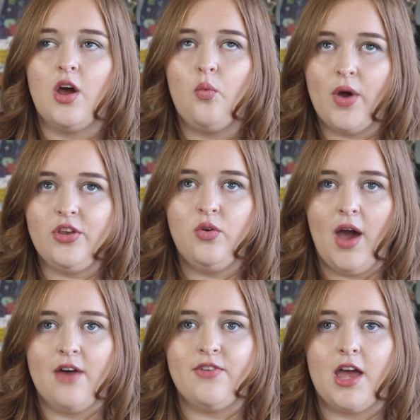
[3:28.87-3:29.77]
Now, when you
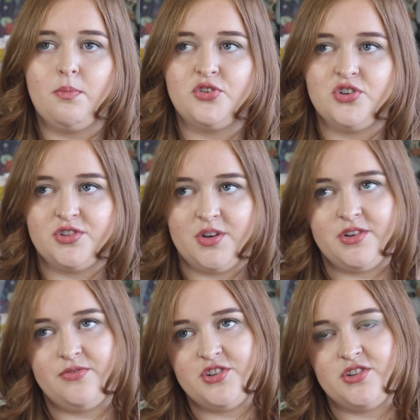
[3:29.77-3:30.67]
have a pituitary
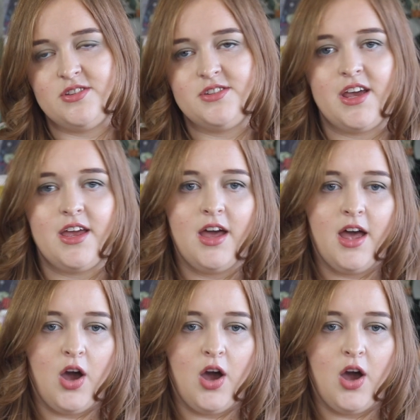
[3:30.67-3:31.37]
deficiency,